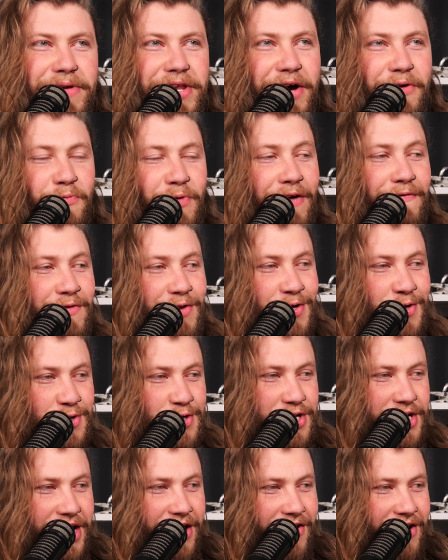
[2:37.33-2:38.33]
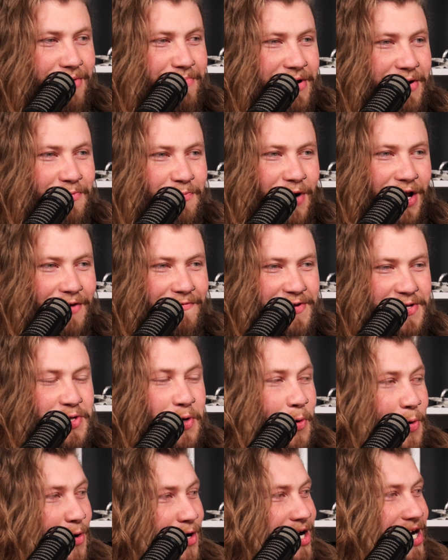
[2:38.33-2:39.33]
not revolutionary, but
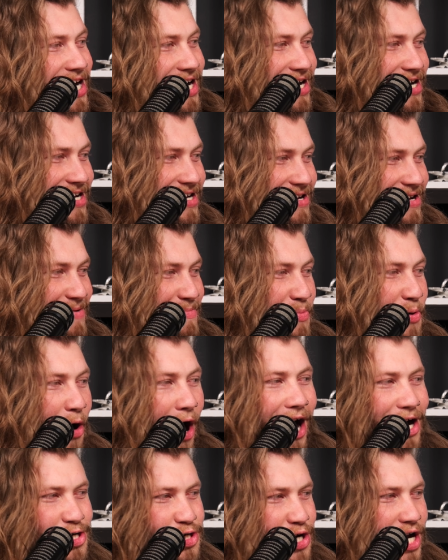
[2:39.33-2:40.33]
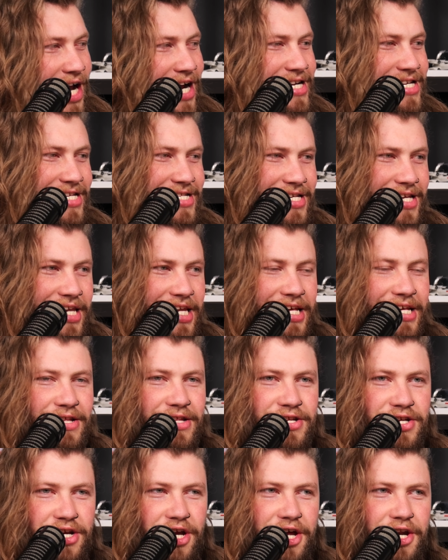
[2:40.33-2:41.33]
revelatory project. It's
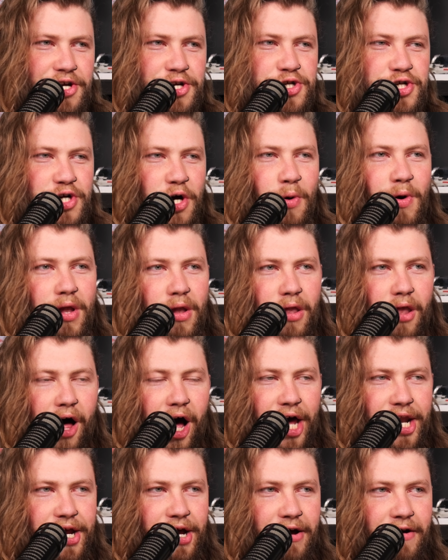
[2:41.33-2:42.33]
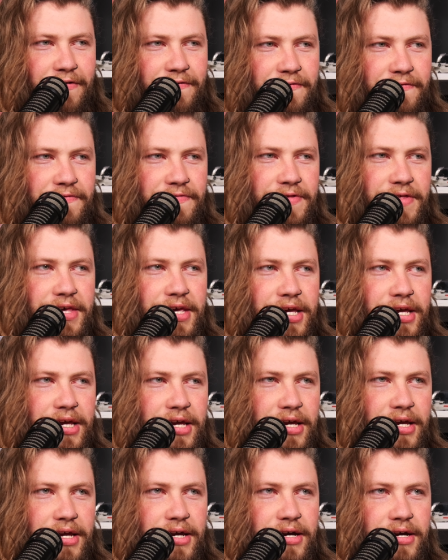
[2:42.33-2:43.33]
gonna show a lot of
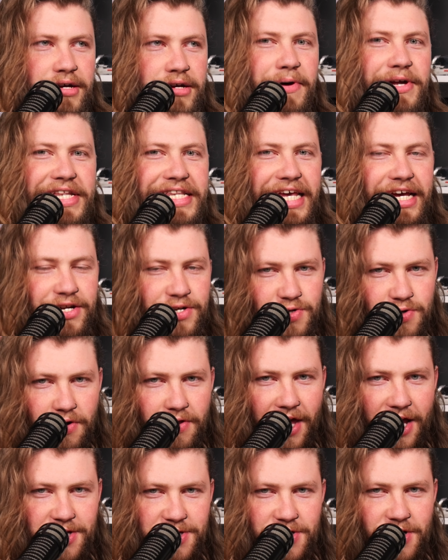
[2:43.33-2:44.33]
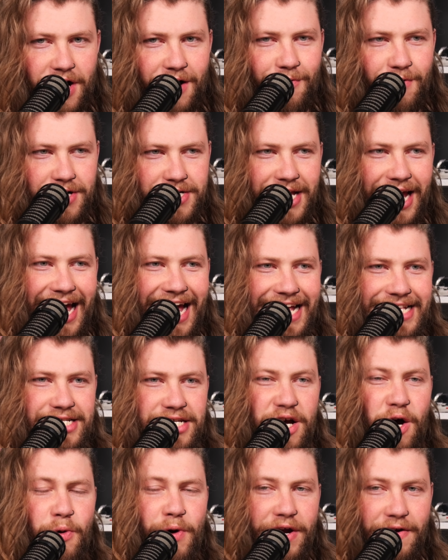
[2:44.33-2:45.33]
the potential that Star Wars has
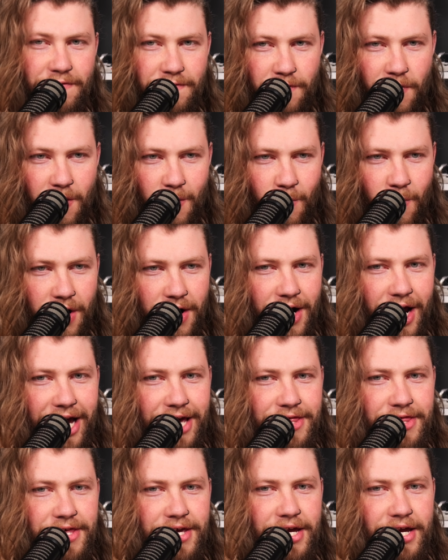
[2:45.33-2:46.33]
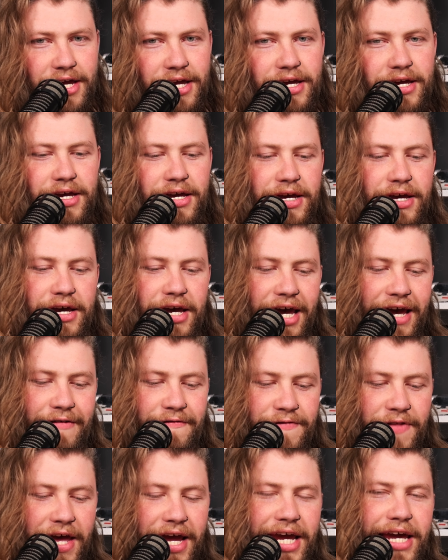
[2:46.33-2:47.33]
going forward. I think
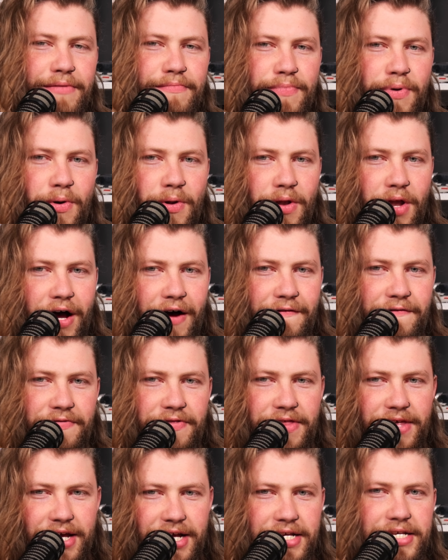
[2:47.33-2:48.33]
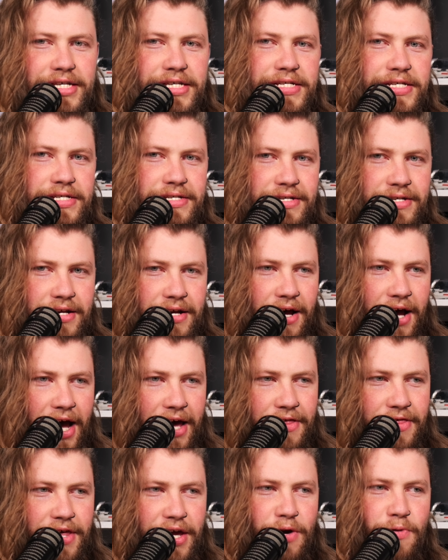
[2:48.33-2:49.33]
if they can pull off this,
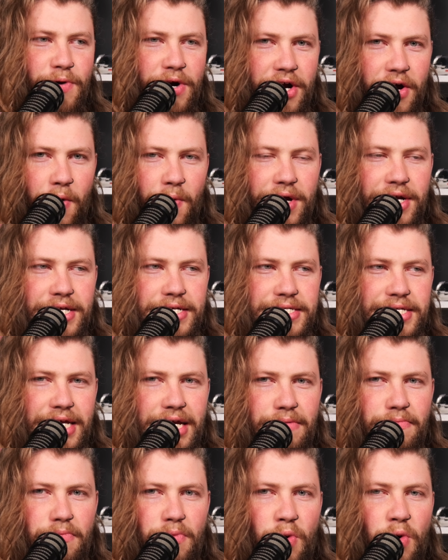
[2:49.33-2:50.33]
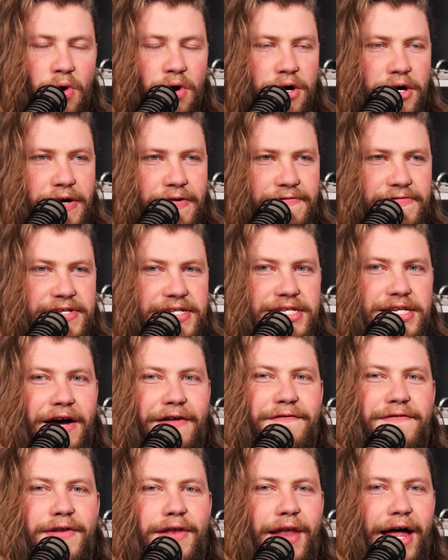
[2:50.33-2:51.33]
I think we're going to see more of
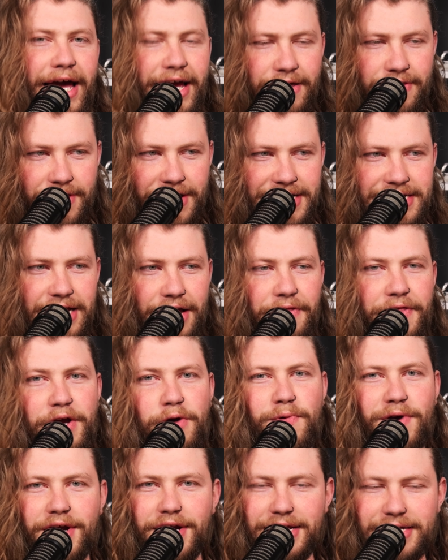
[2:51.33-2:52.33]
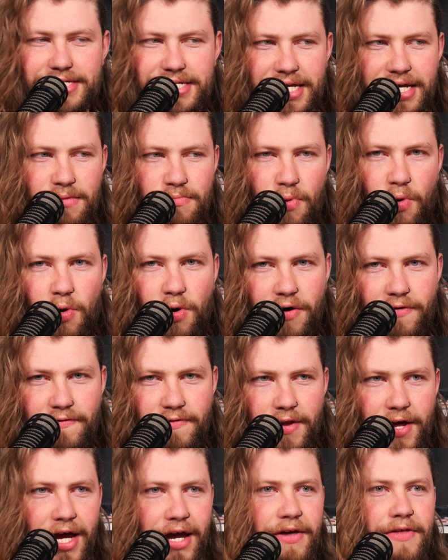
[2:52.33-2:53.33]
stuff like this. I think we're going to see more
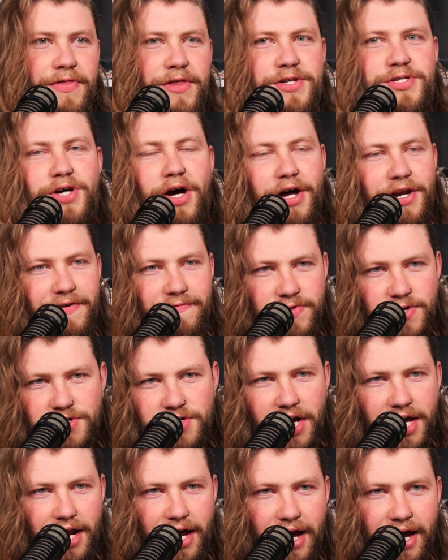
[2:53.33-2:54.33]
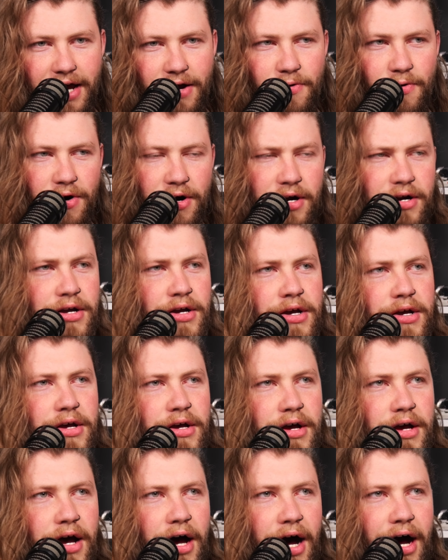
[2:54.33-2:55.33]
of like the Dawn of the Jedi or
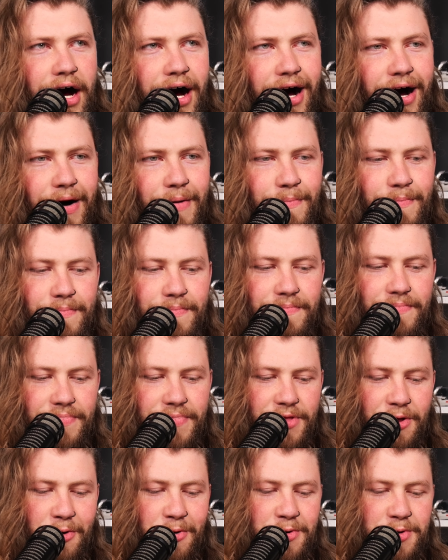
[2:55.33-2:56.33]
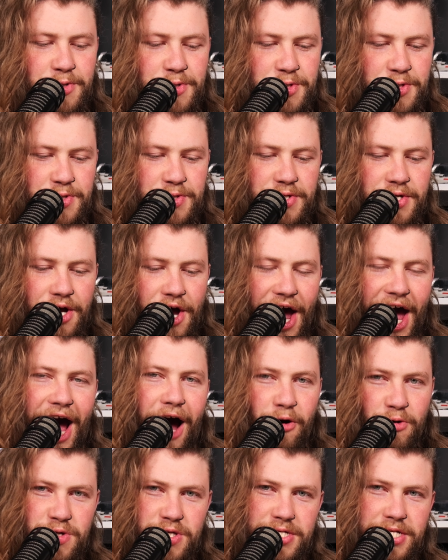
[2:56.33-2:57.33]
those
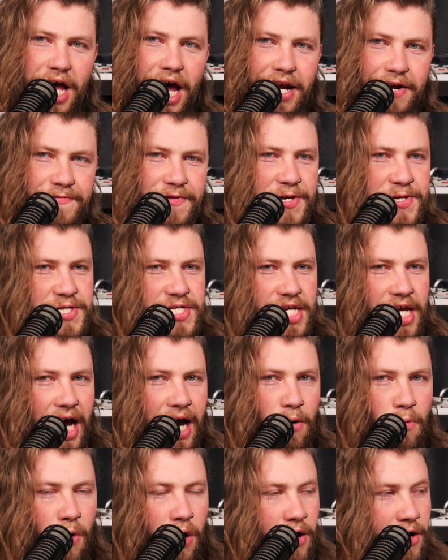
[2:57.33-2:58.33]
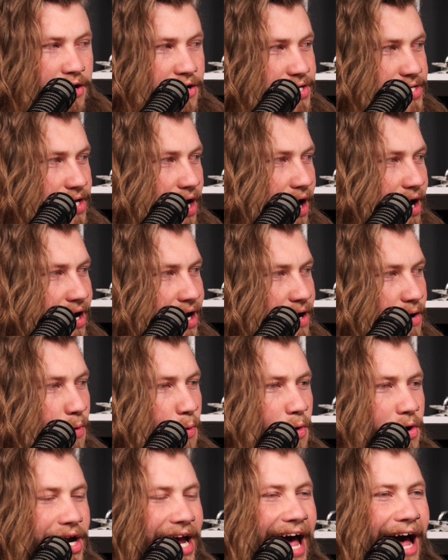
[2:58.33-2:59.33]
outside of the Skywalker saga
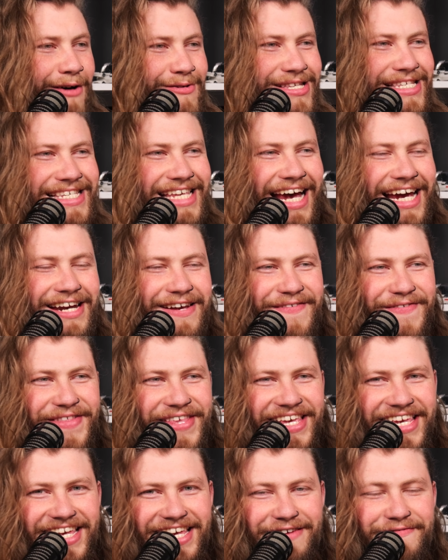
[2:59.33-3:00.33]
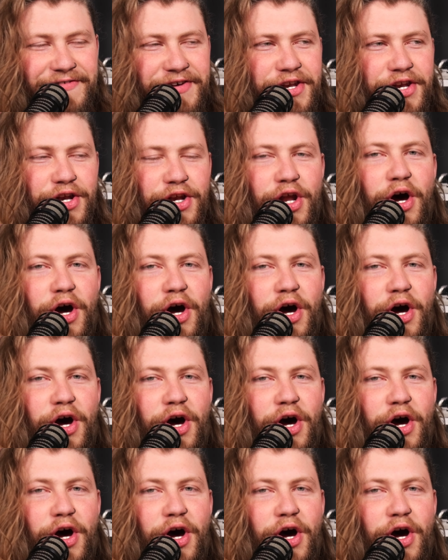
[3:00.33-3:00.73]
or outside of the even